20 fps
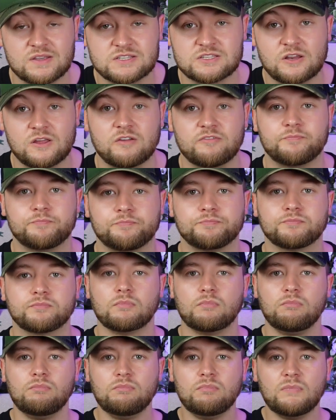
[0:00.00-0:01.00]
life.
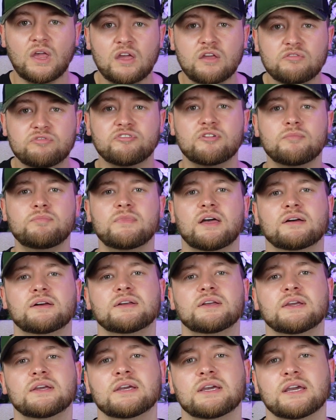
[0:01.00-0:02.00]
And from that,
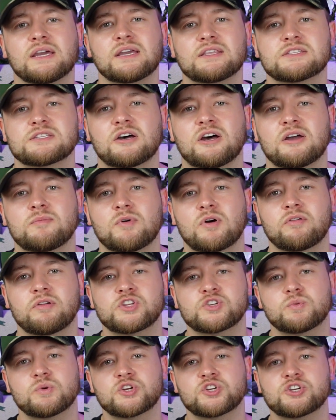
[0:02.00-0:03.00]
in time, our
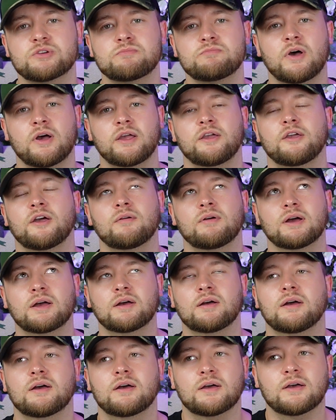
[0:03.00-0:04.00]
intuition might go,
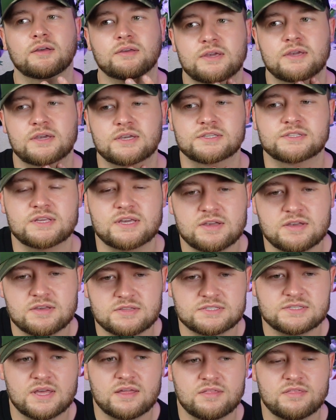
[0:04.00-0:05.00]
ah, yes,
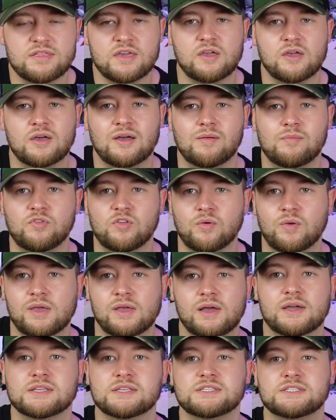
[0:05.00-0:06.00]
there's that thing I'm doing,
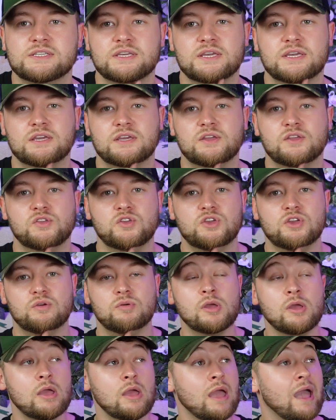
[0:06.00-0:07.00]
I can see it in
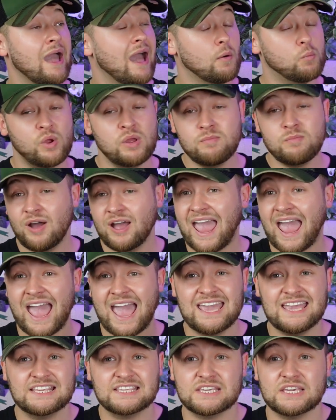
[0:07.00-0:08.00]
you. And we might
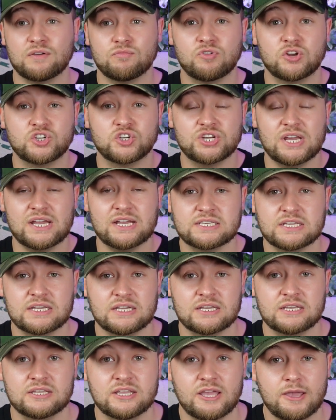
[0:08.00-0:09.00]
hate it and reject
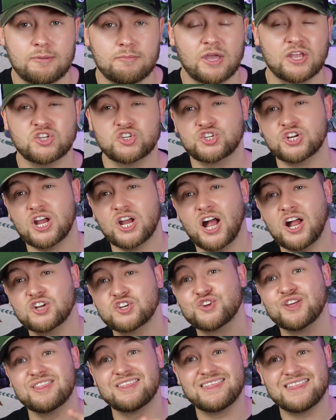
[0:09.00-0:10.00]
it in them and
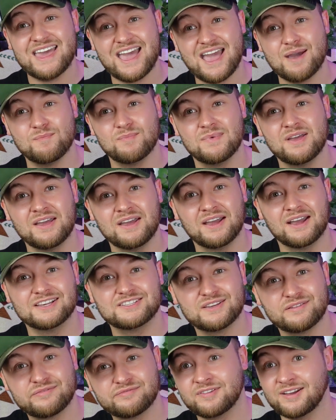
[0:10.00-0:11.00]
judge them
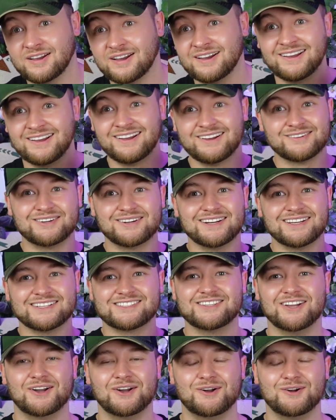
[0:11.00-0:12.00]
as if for
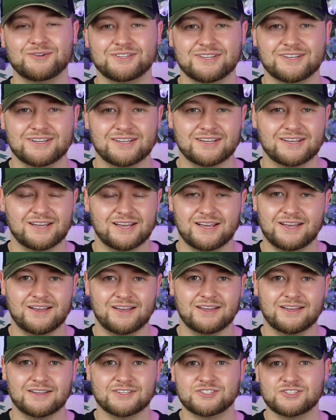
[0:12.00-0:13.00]
us to hold a
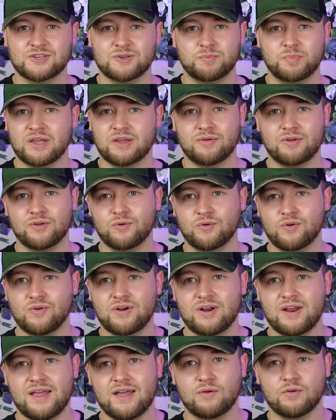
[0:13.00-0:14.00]
higher superior
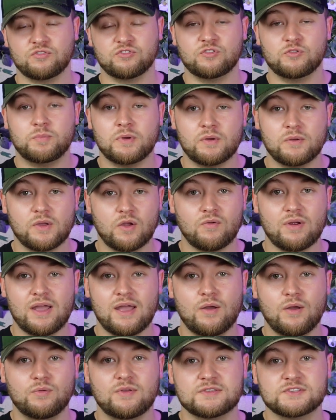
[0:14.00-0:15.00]

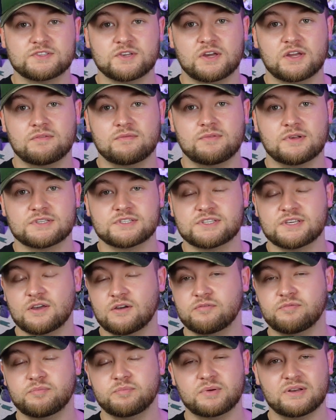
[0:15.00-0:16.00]
ground inside of
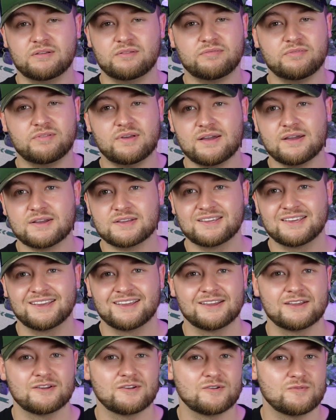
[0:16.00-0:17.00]
ourselves. But in fact,
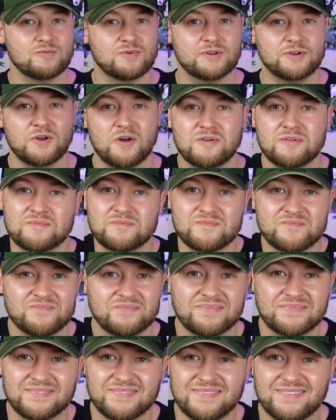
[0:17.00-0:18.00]
we're not.
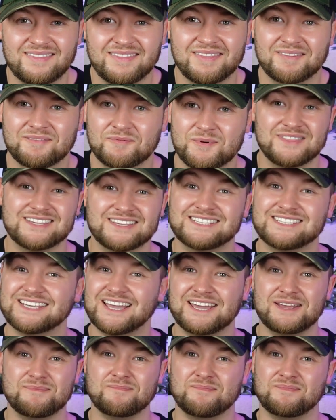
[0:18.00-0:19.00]
We're the
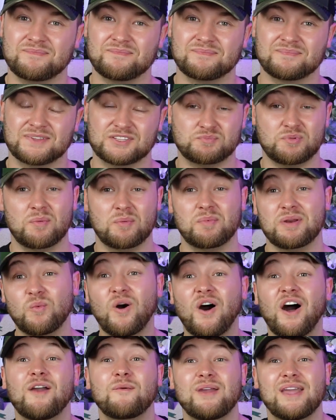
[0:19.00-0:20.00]
same. That's probably
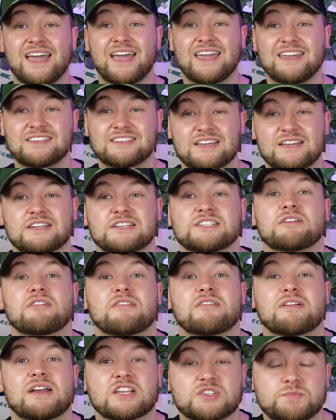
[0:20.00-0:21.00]
why we hate it, because there
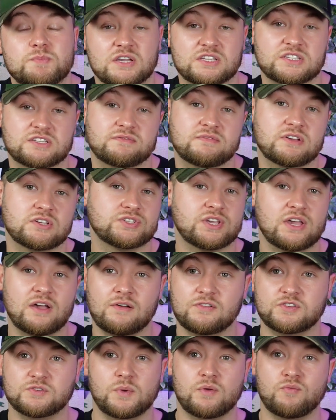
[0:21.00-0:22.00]
are aspects of
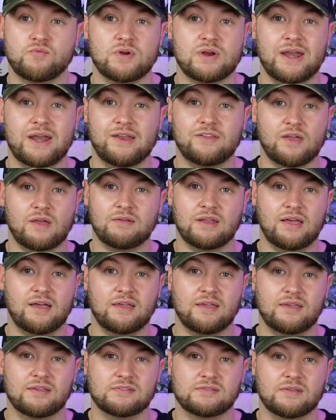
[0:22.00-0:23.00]
ourselves that we really don't
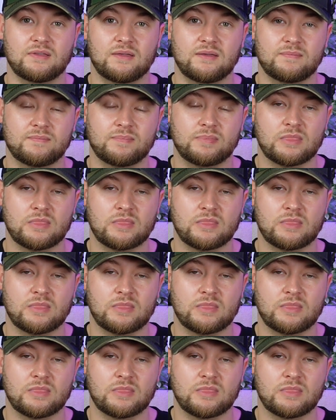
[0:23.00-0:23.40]
like, isn't it?